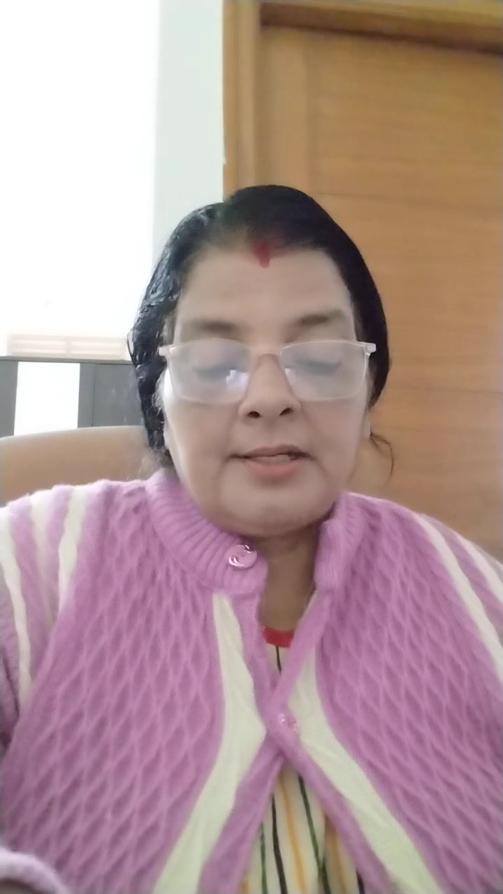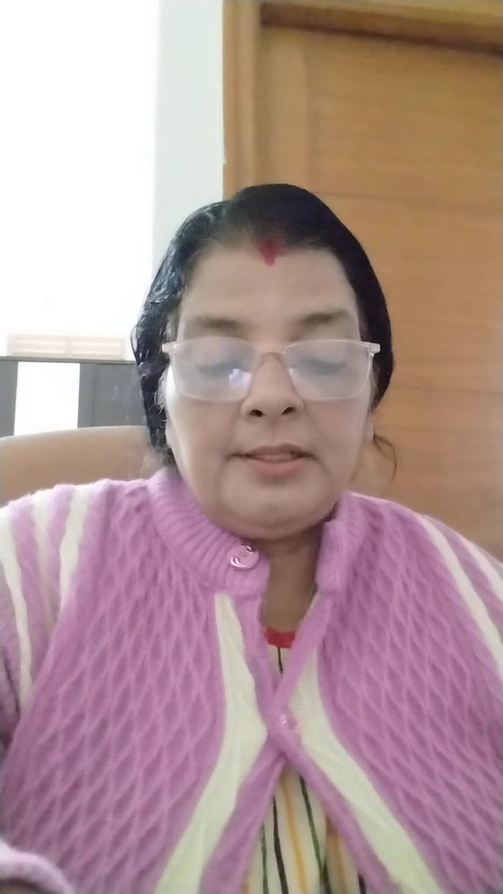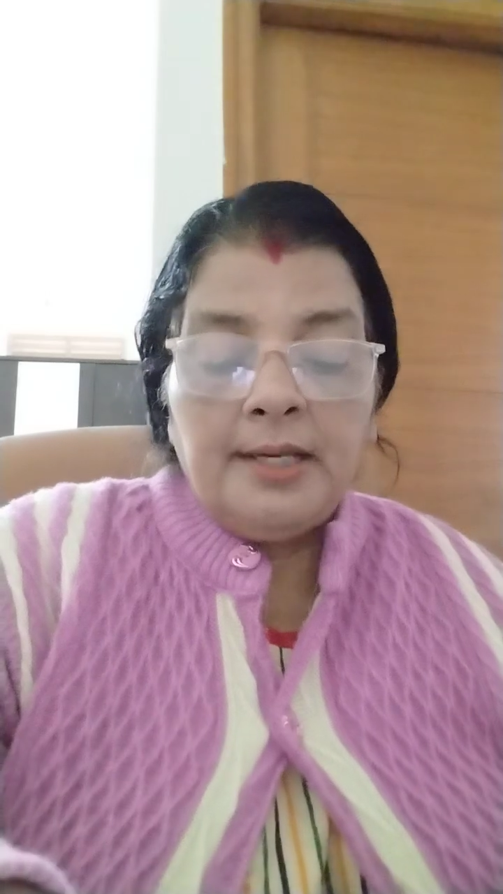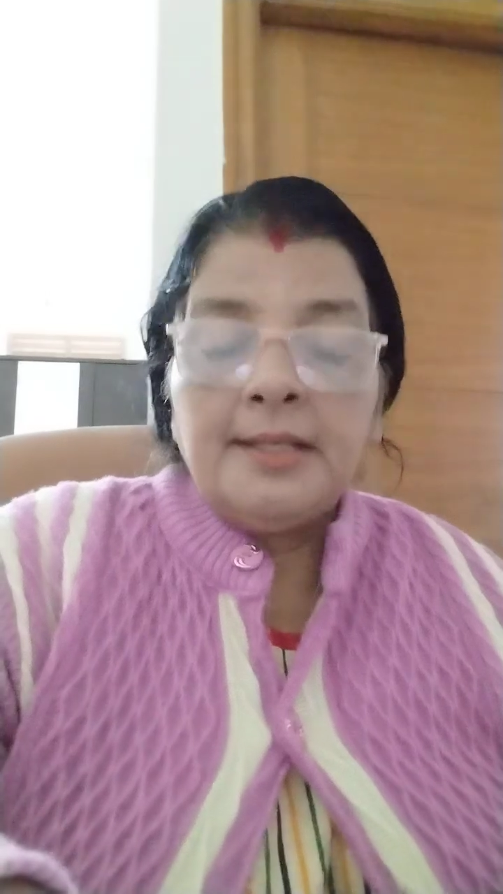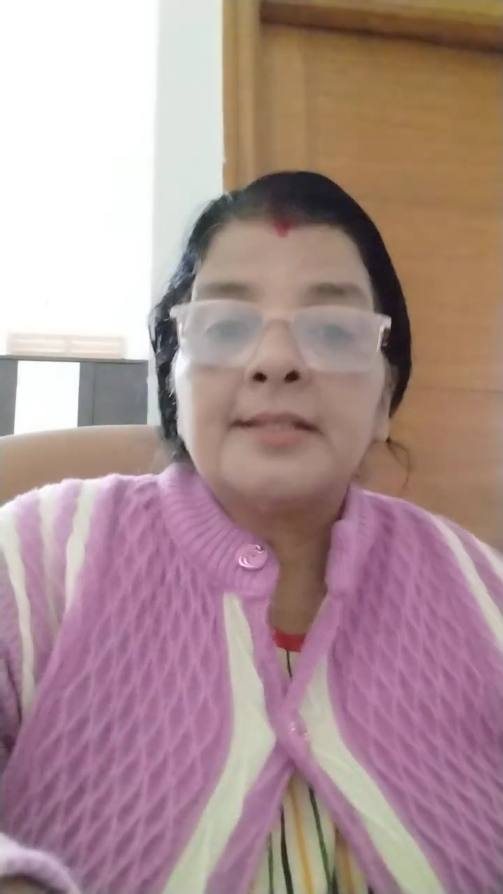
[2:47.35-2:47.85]

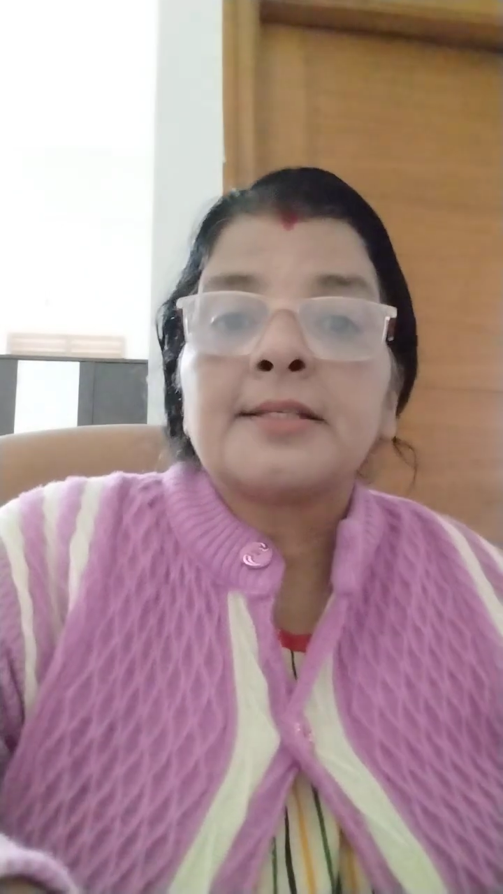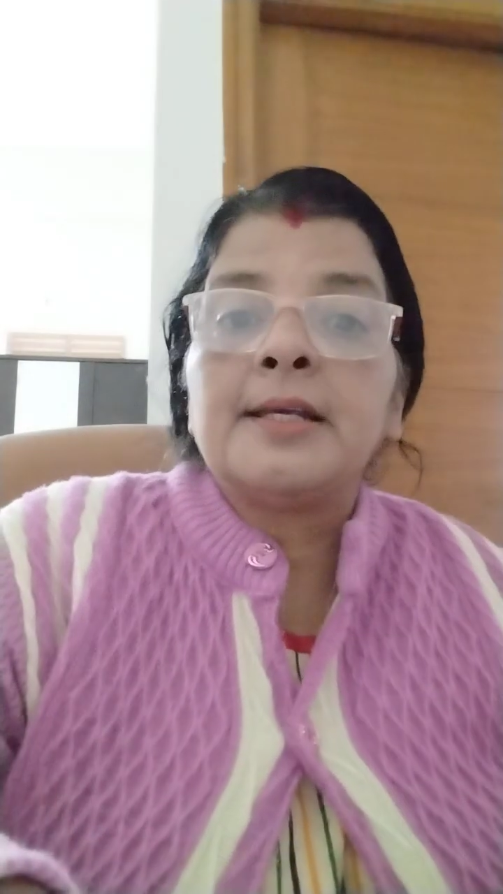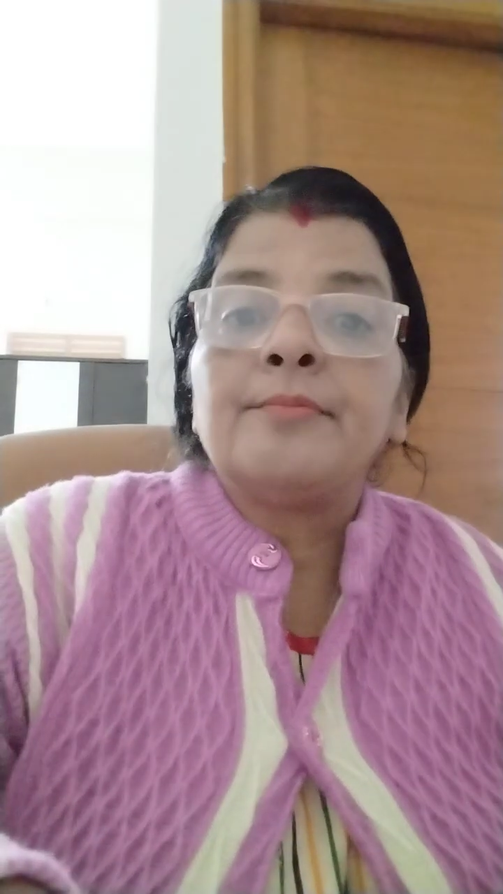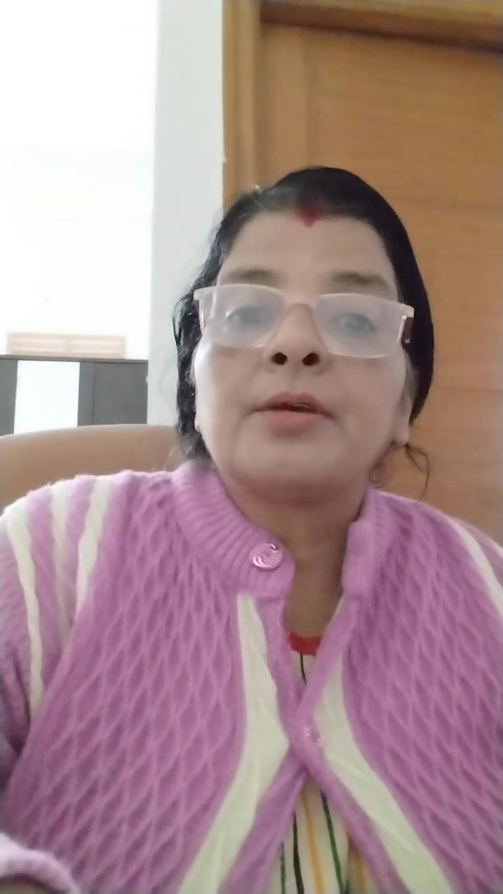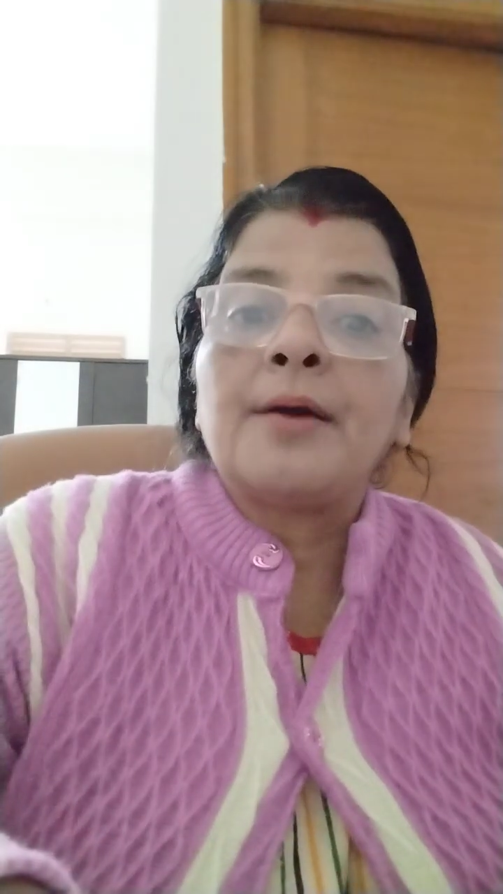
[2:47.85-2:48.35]
Next
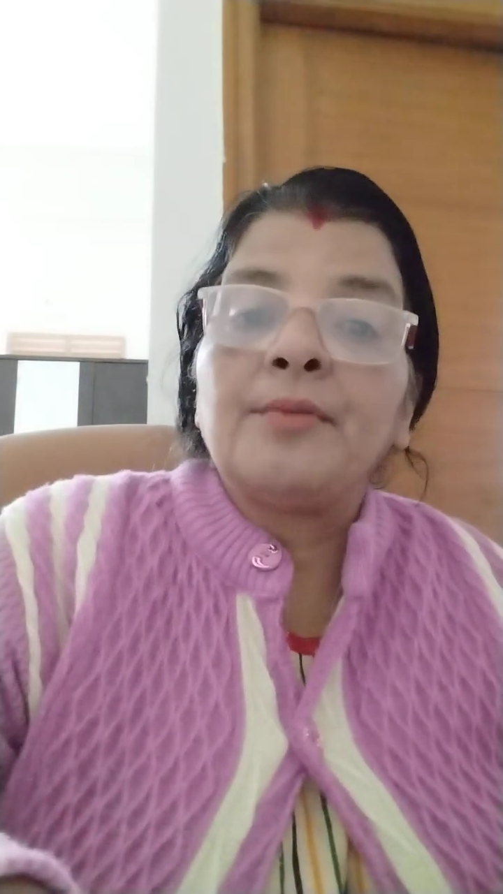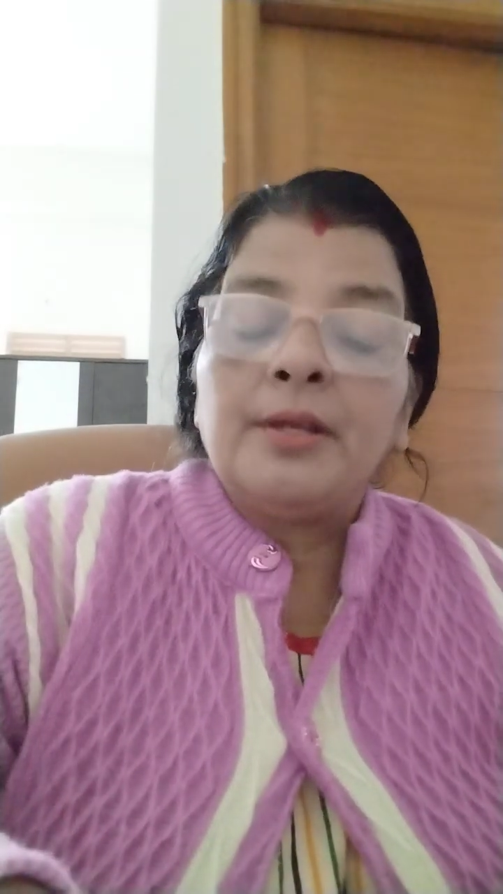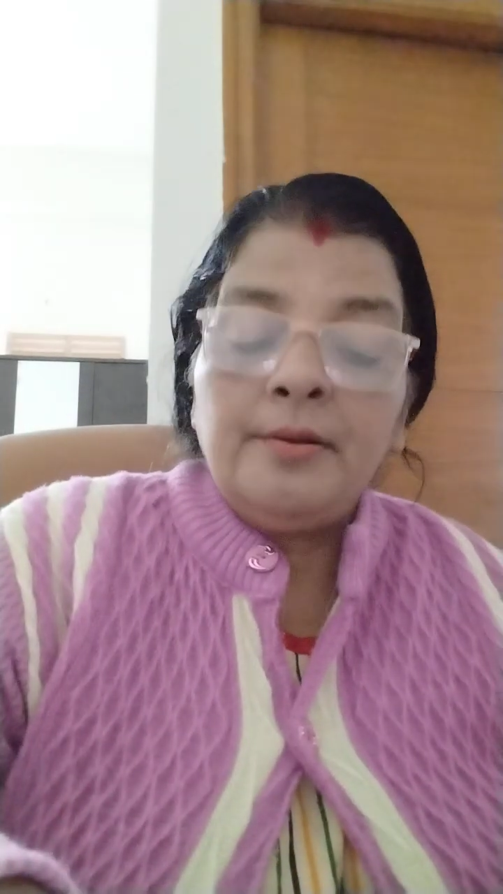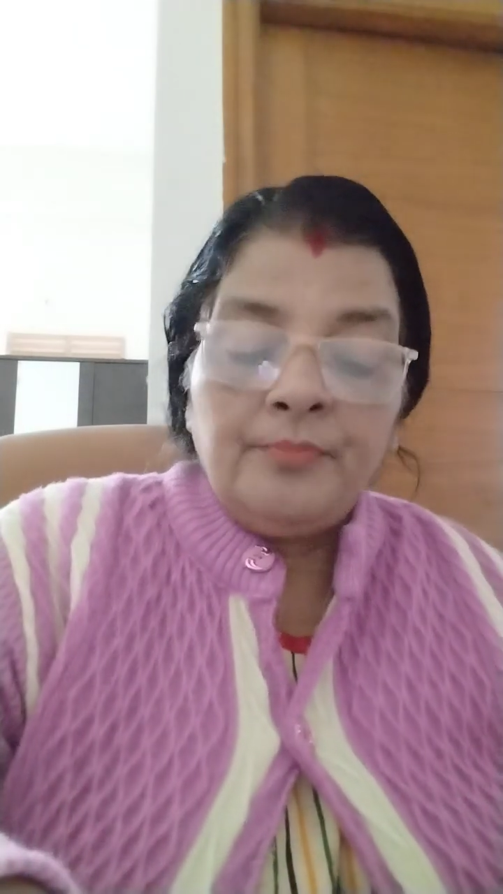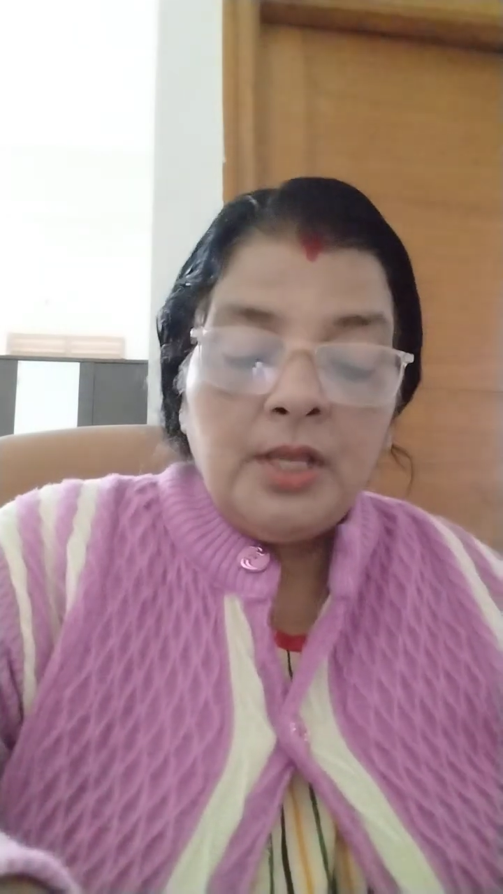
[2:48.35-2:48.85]
time coming,